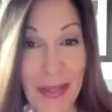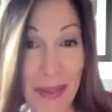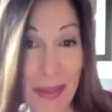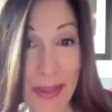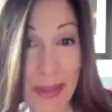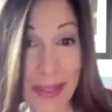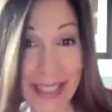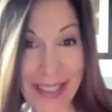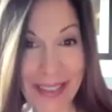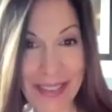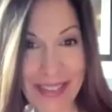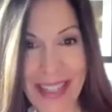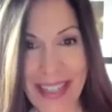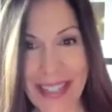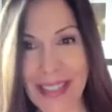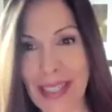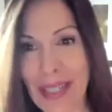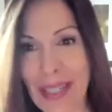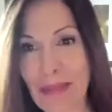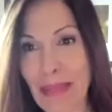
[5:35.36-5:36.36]
the hotel
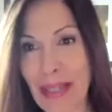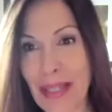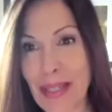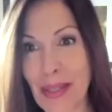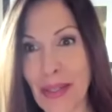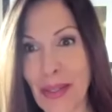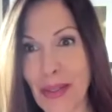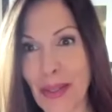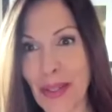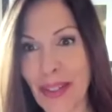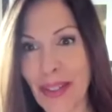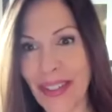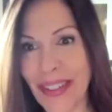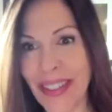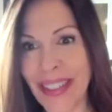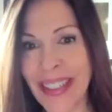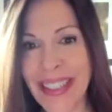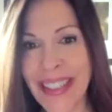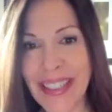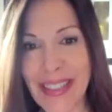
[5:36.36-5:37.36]
knocked on my door